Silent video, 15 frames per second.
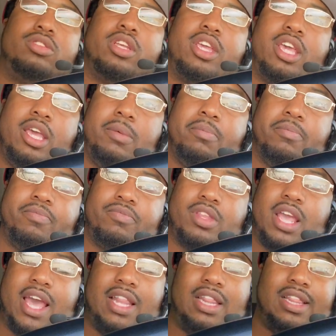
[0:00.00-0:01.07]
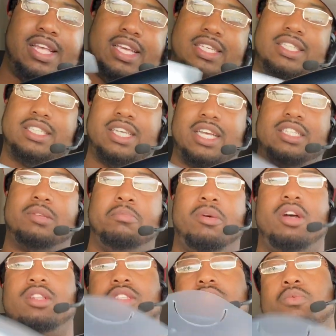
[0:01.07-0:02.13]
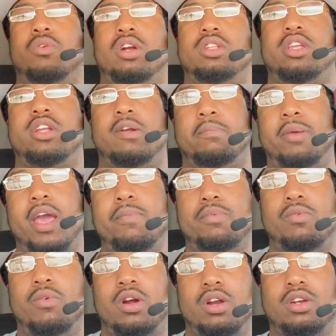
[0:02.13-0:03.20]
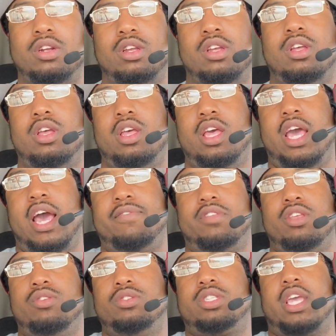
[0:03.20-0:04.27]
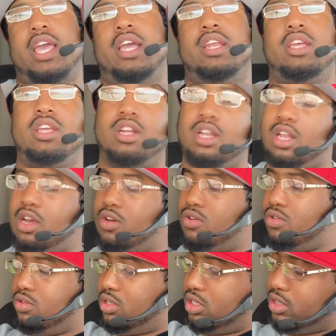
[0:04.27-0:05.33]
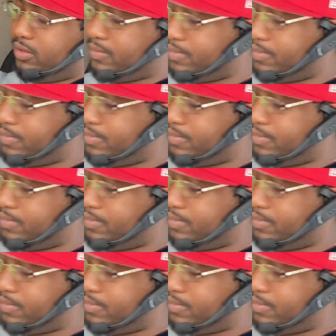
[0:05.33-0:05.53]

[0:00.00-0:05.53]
to keep at least 6 months worth of your paperwork after you scan in your loads,